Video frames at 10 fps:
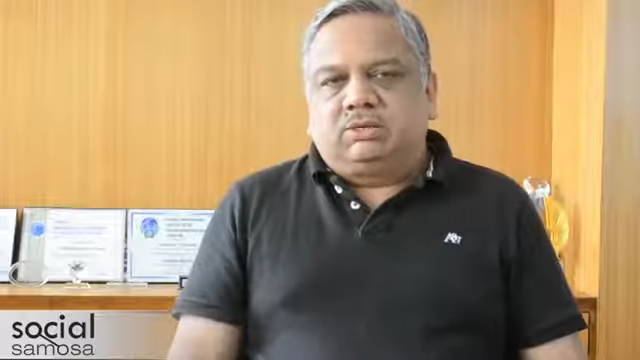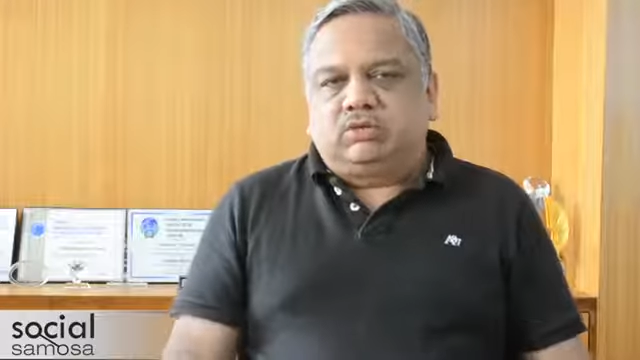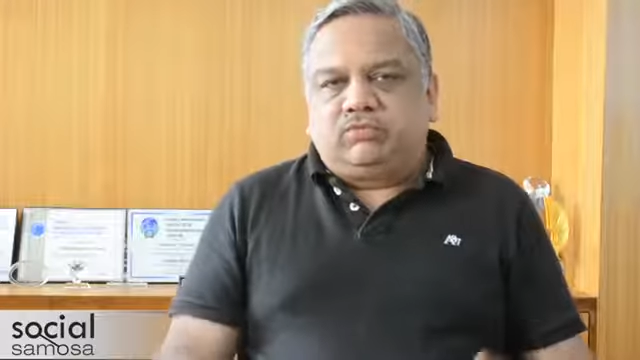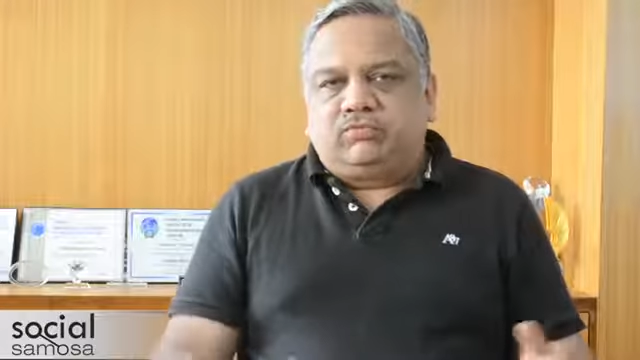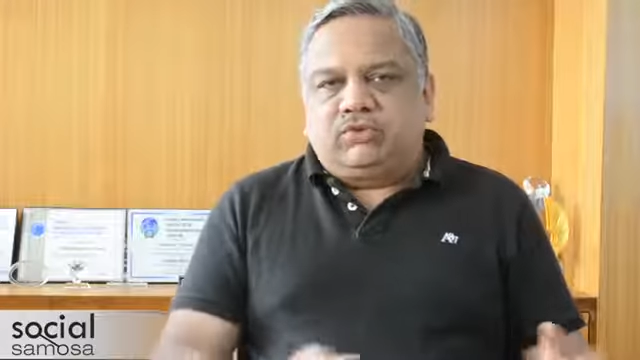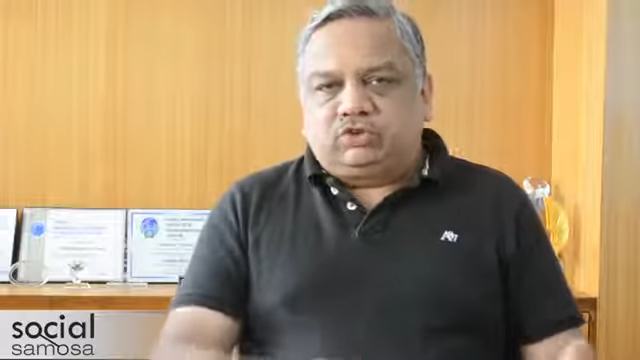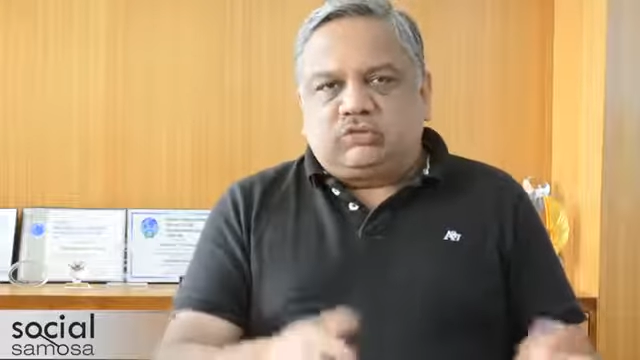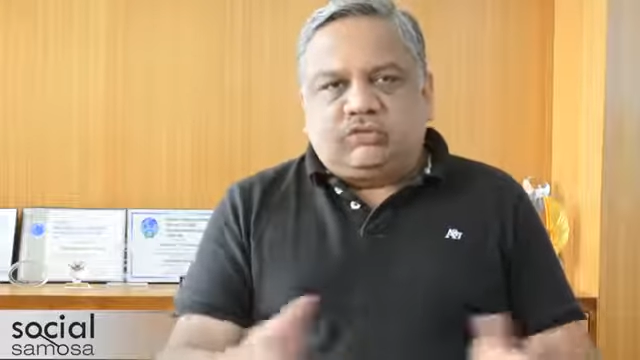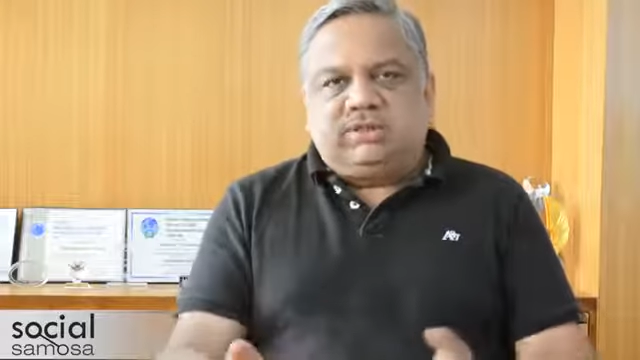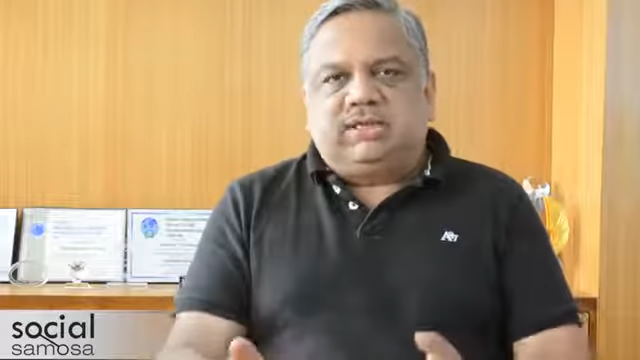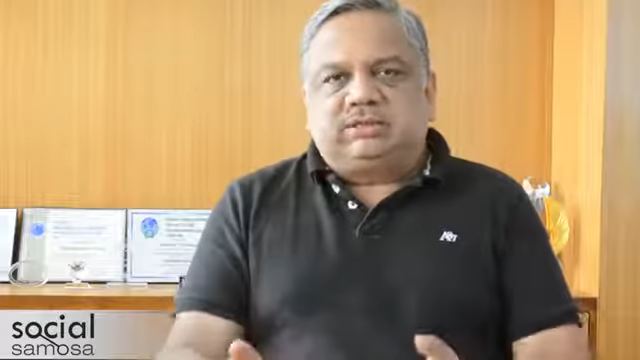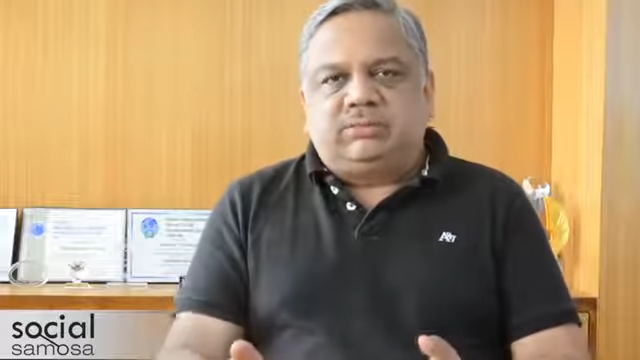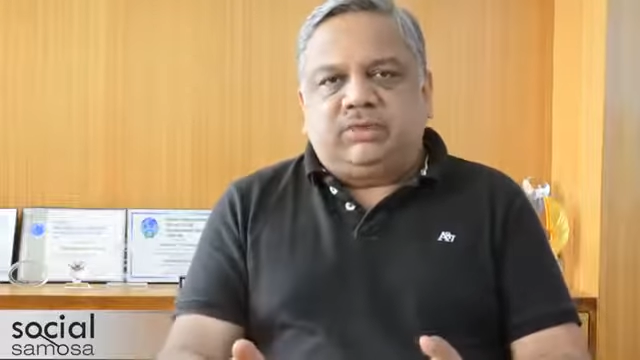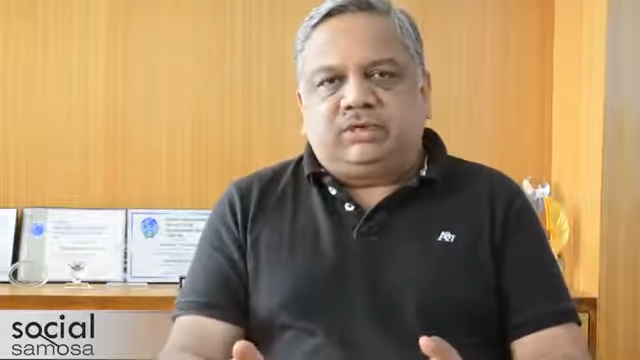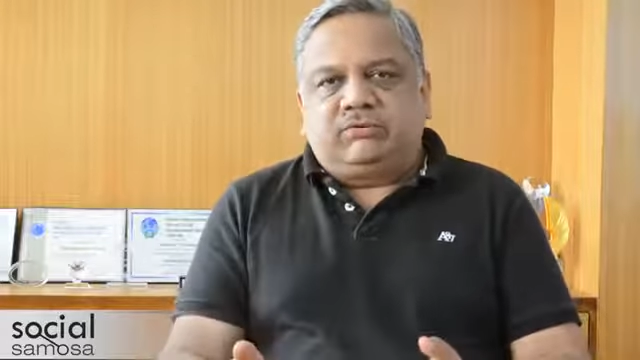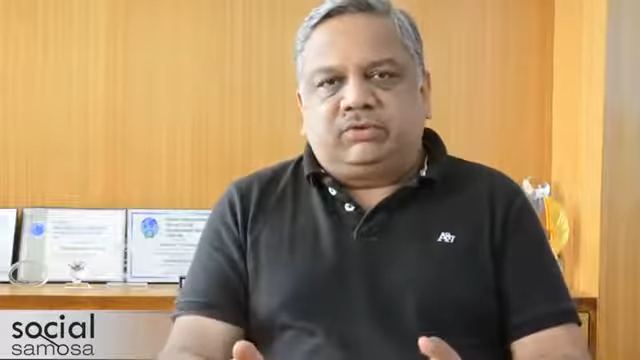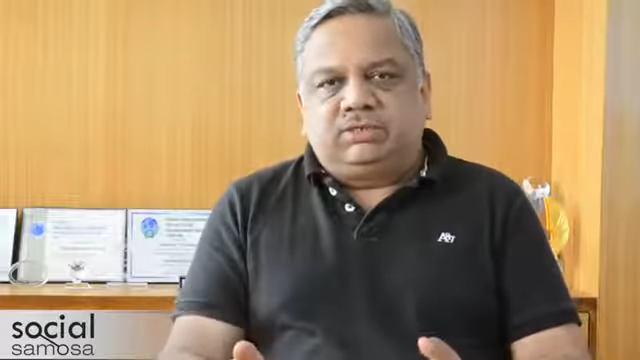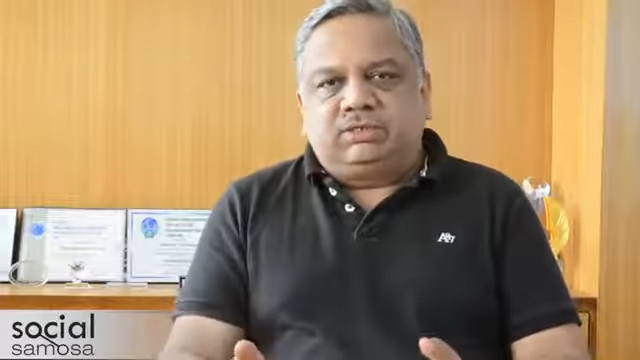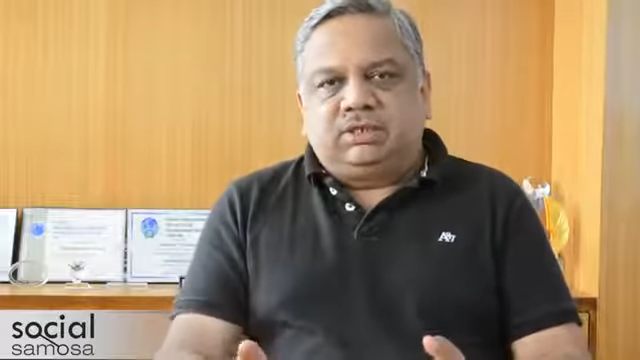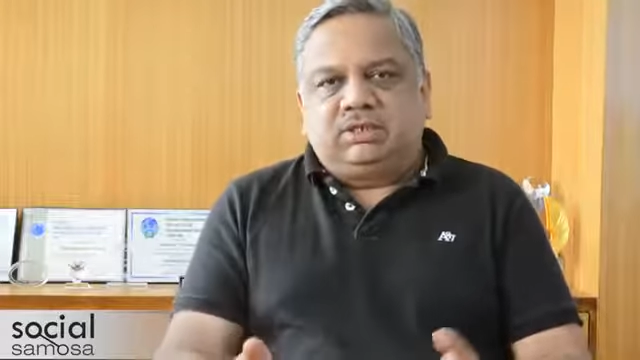So first of all, that's the big difference.